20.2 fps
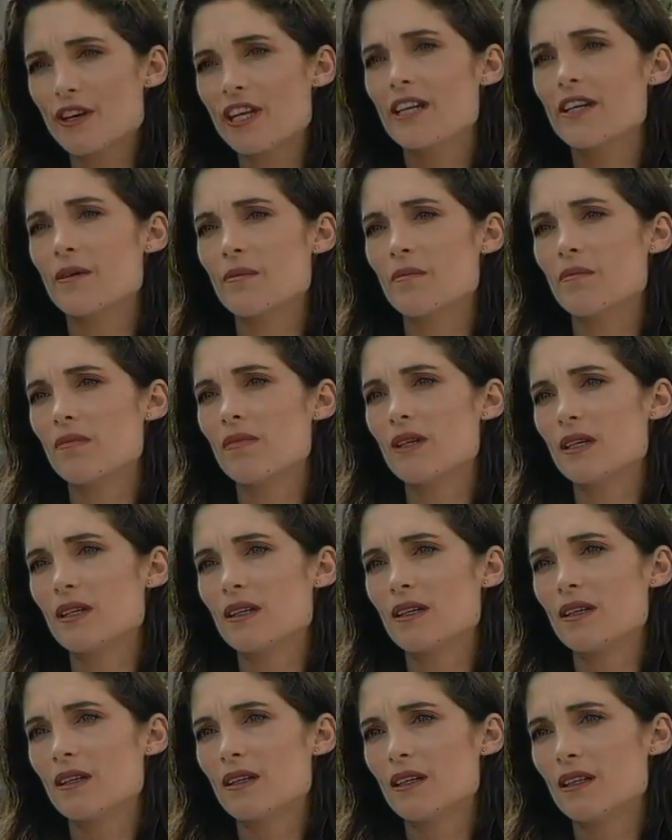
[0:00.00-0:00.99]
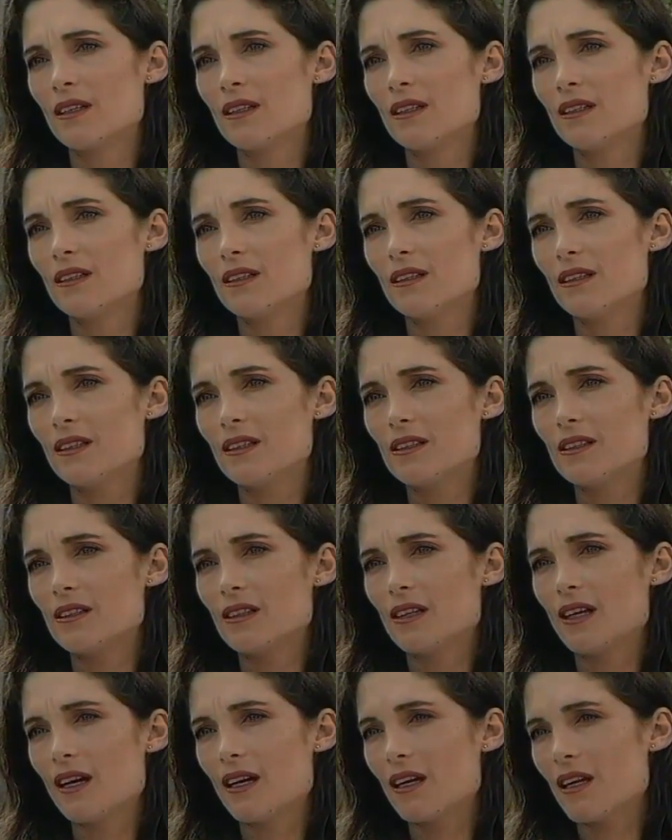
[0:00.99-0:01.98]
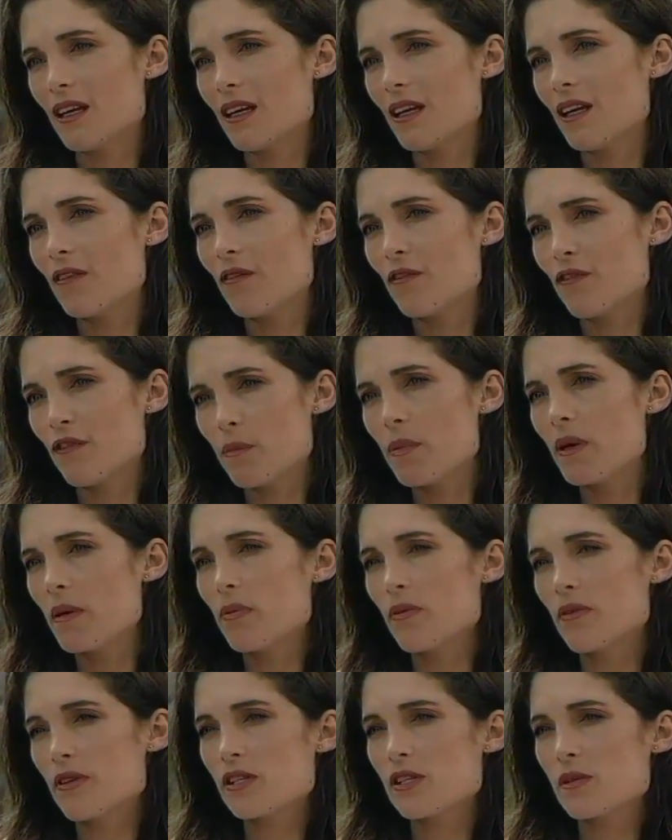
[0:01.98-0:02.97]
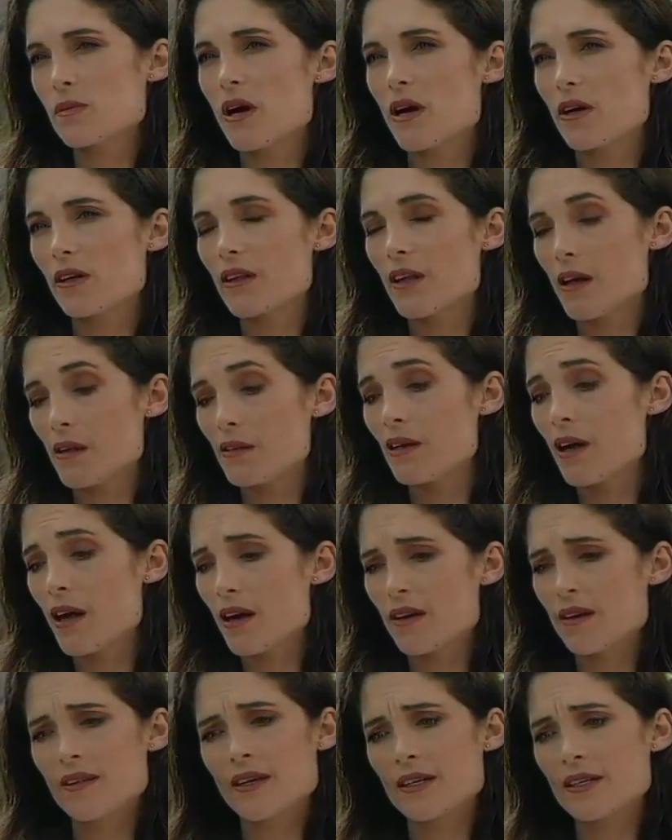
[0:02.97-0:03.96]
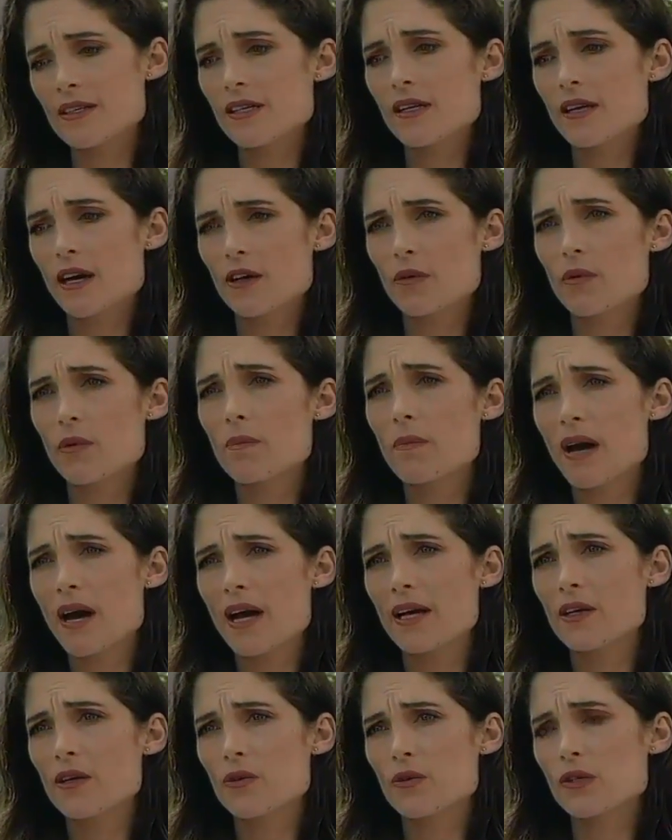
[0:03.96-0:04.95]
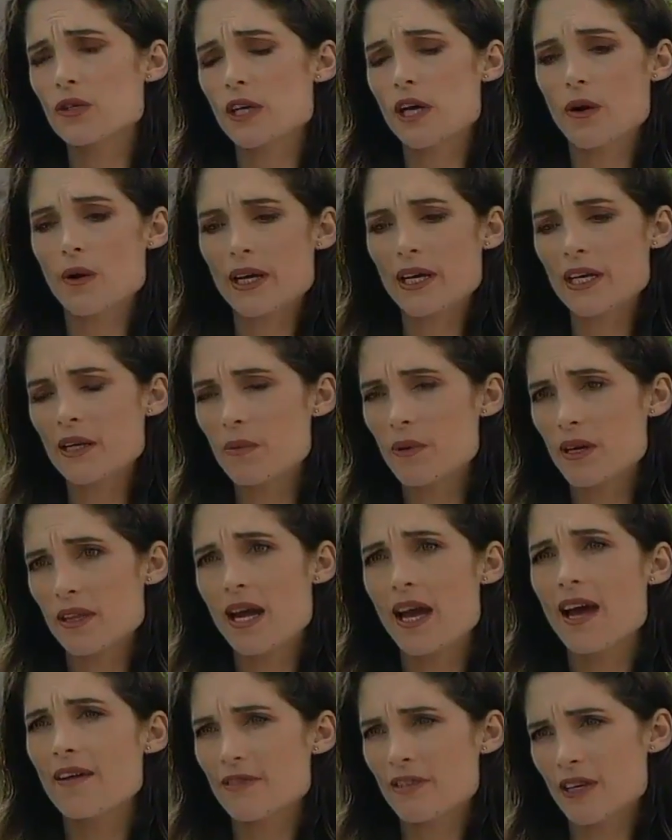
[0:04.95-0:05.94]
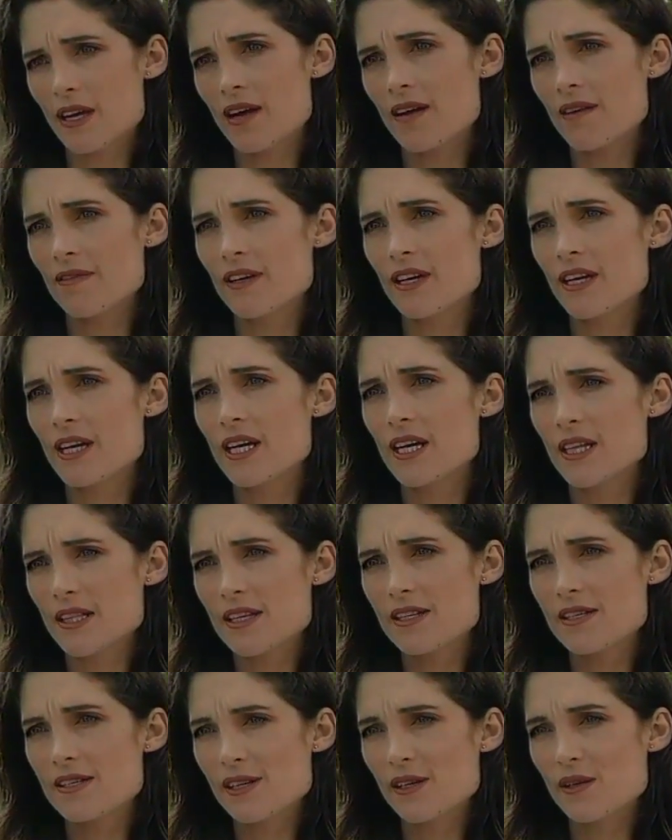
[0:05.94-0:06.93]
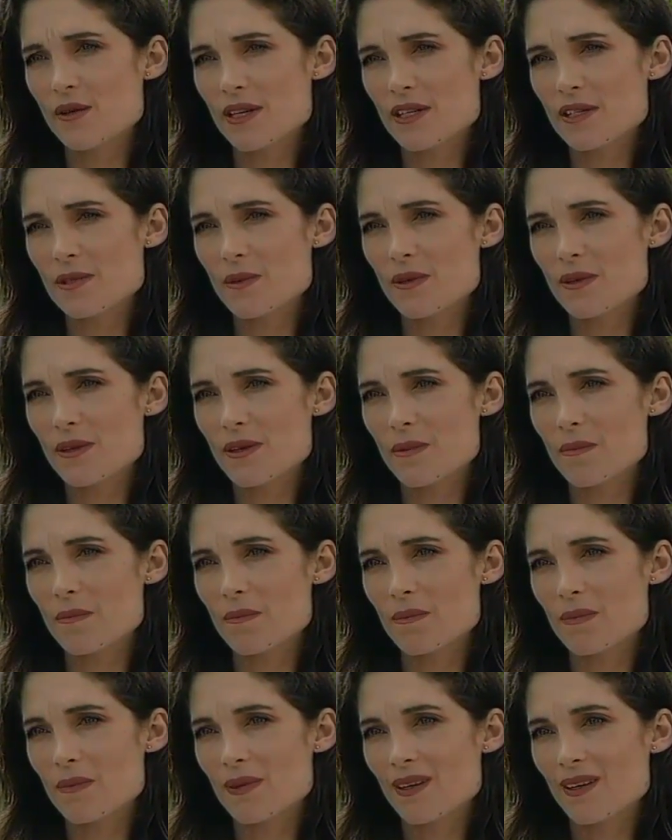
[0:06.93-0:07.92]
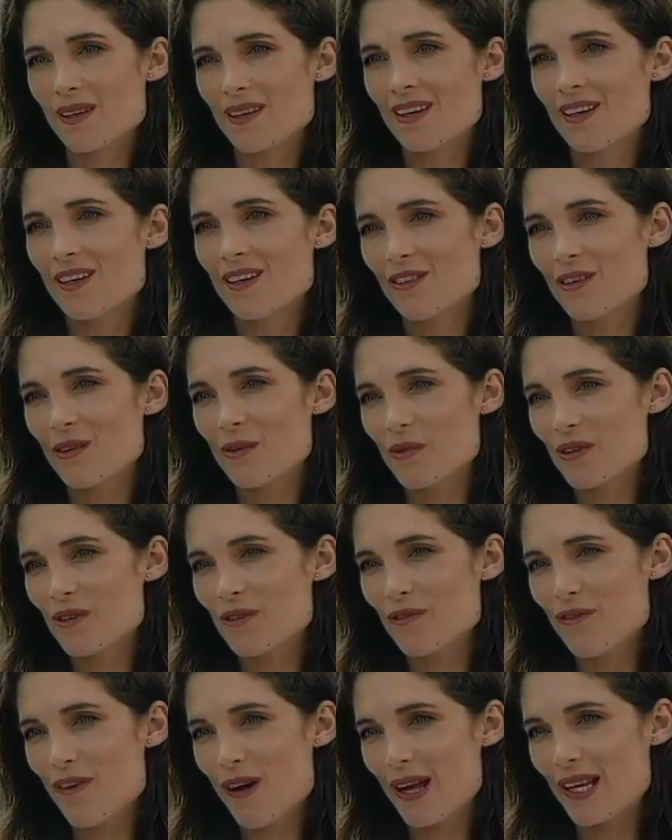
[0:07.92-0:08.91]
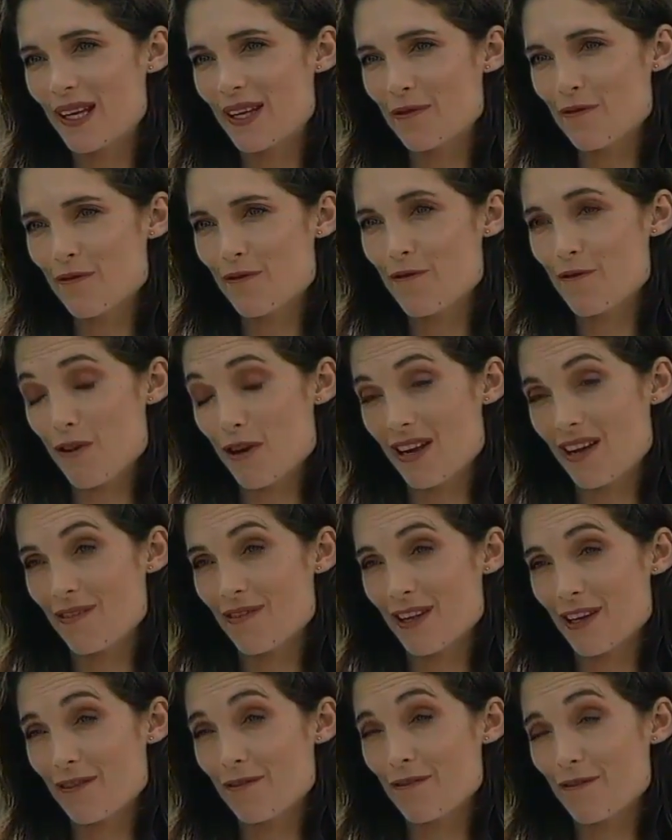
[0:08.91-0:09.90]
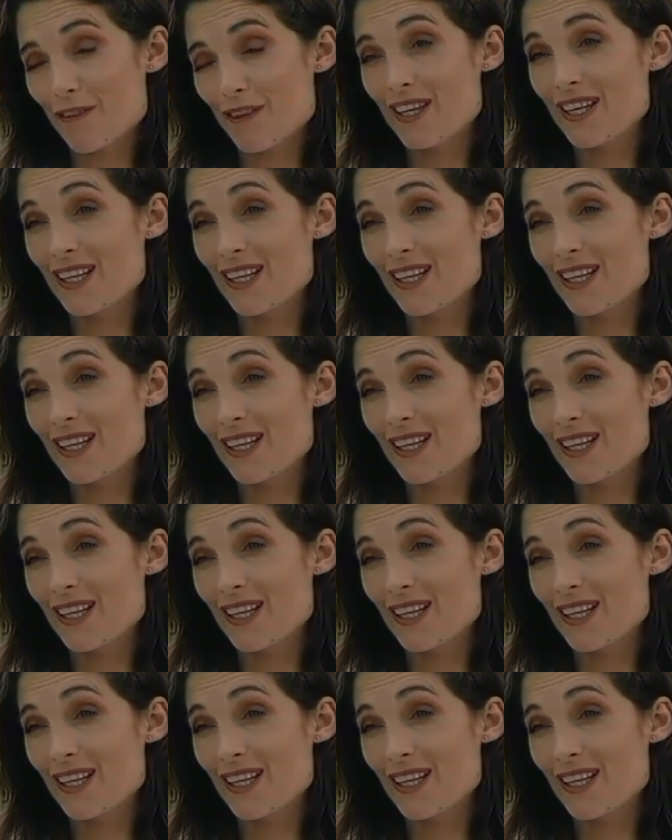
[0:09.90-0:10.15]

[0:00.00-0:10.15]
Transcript: For people that smoke, they'll know that to go to a party or to go anywhere, they have to have their cigarettes with them. So when you're finally free of that feeling, it's just, it's just great.